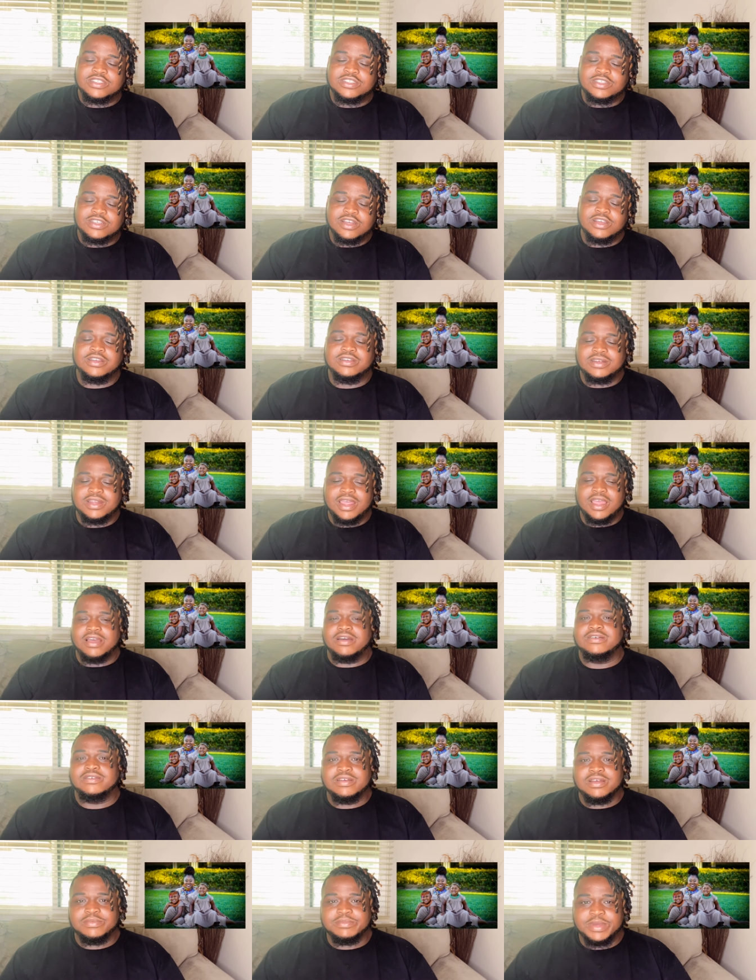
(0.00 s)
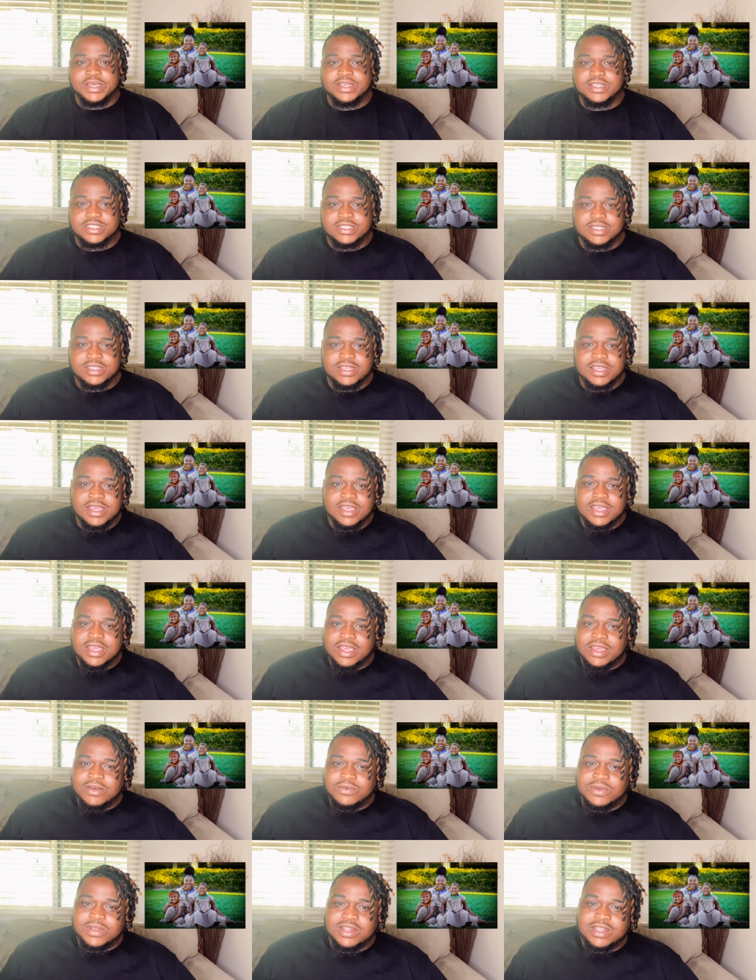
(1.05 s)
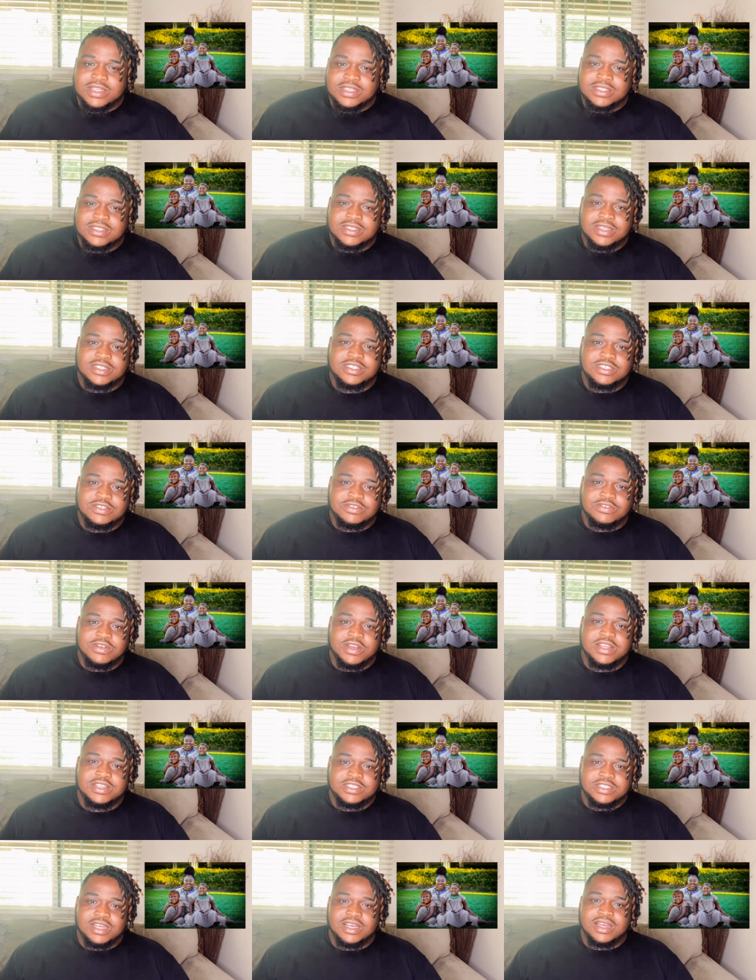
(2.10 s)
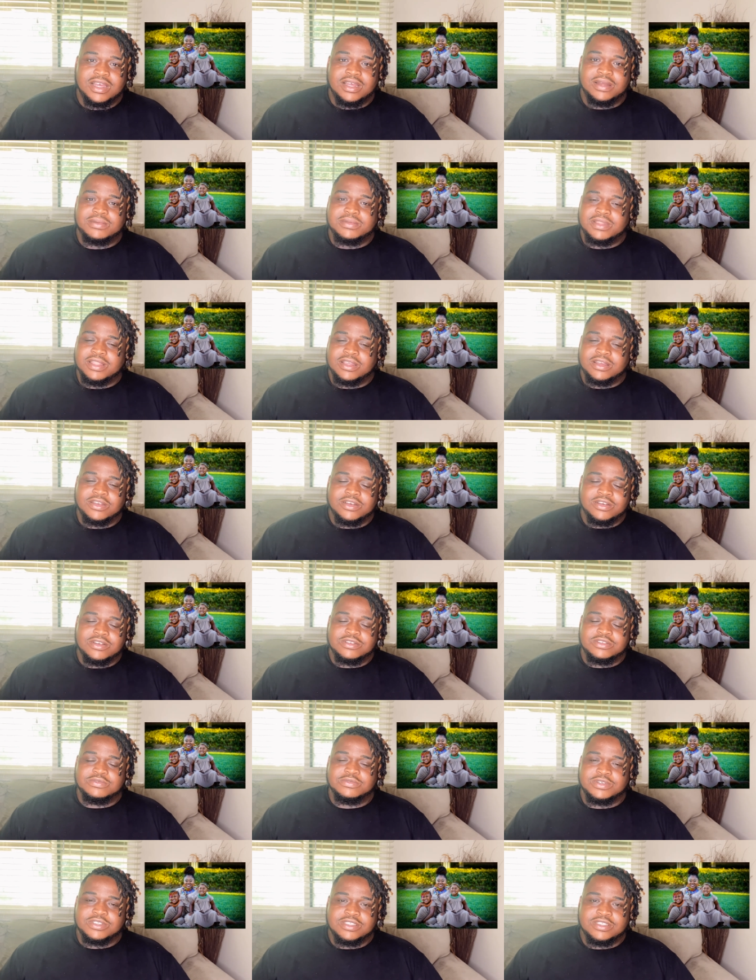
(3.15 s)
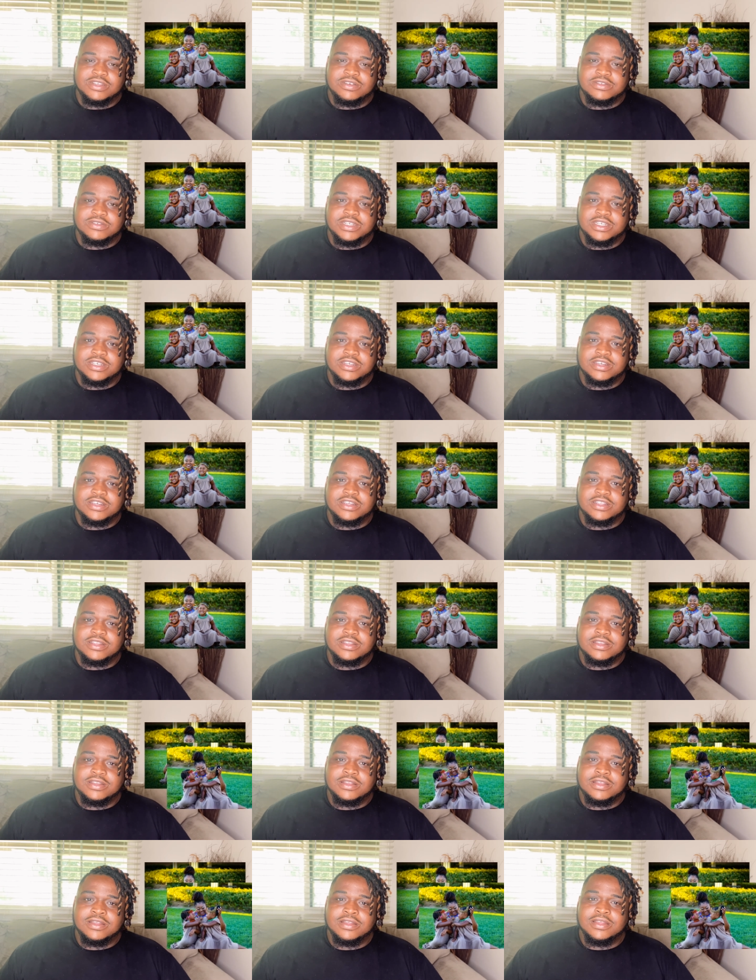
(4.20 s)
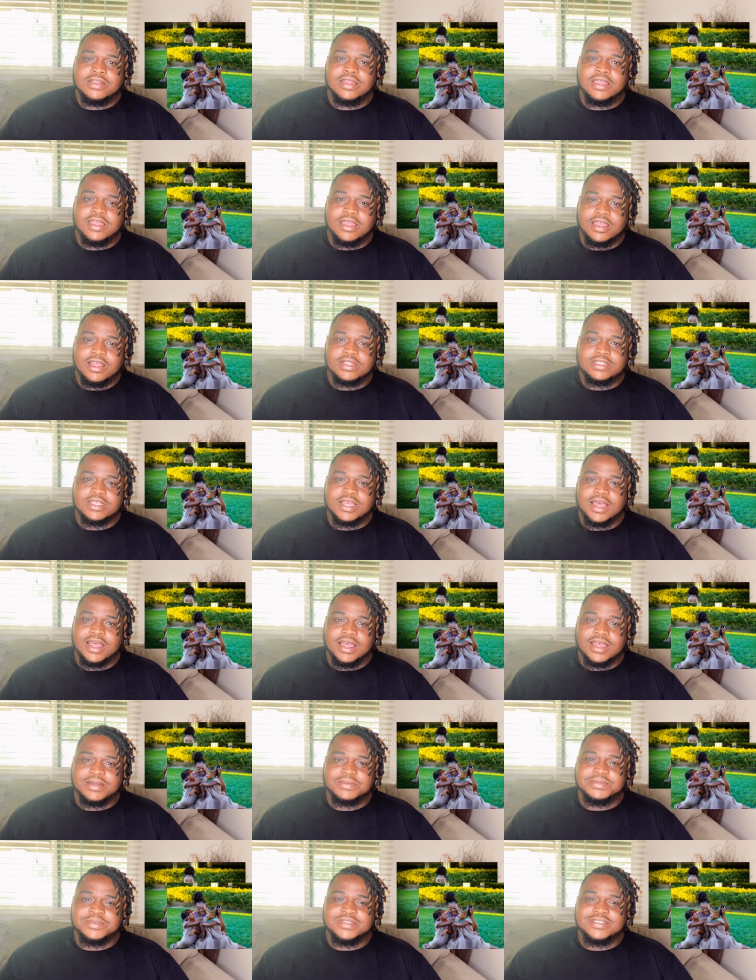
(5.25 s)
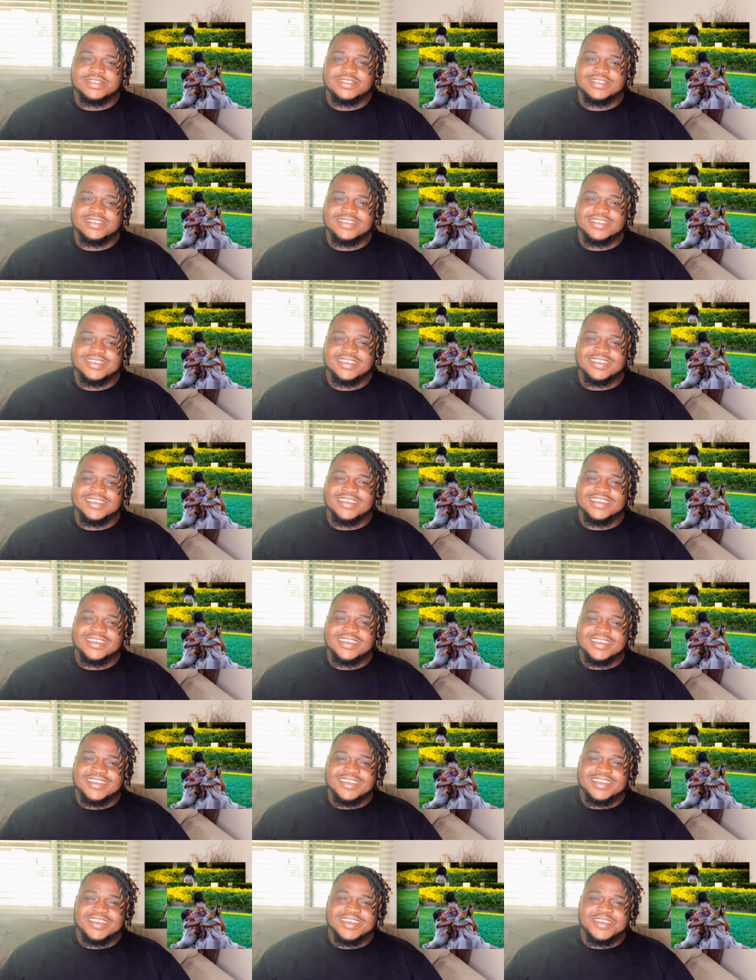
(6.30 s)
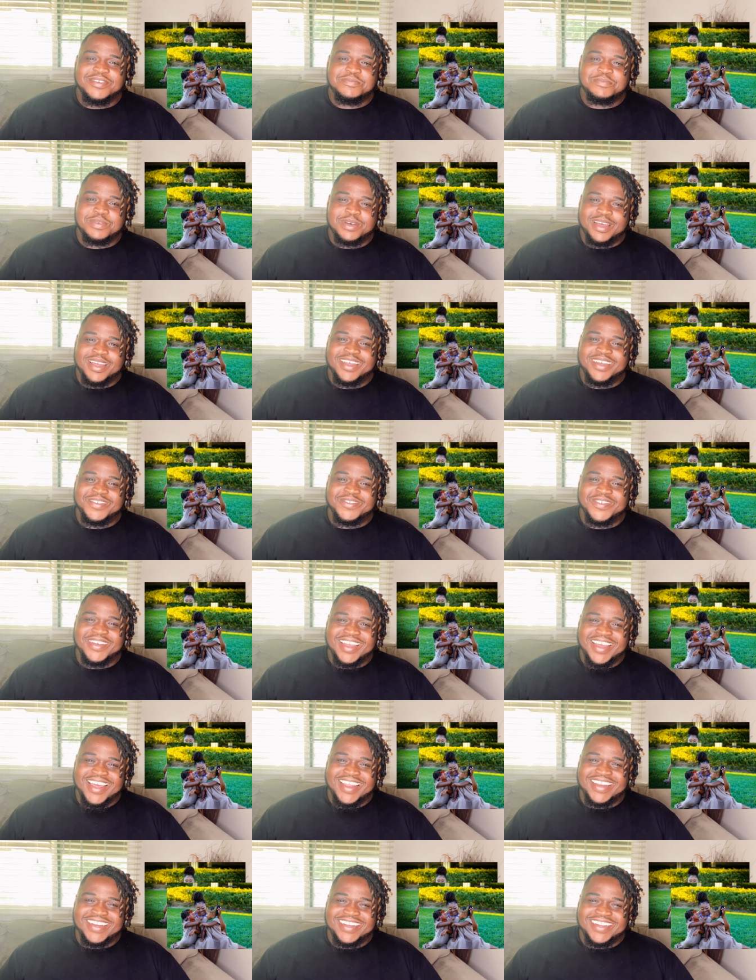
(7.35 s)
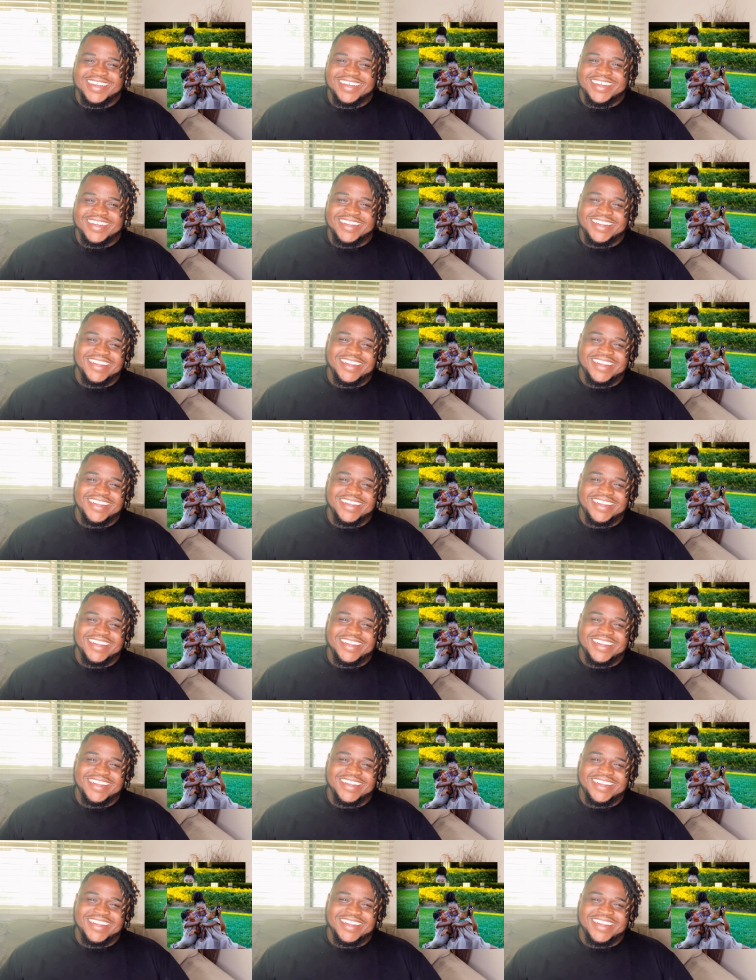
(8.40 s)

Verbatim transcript: turned out amazing. We did such a great job. The girls were so good at times, but we got it done.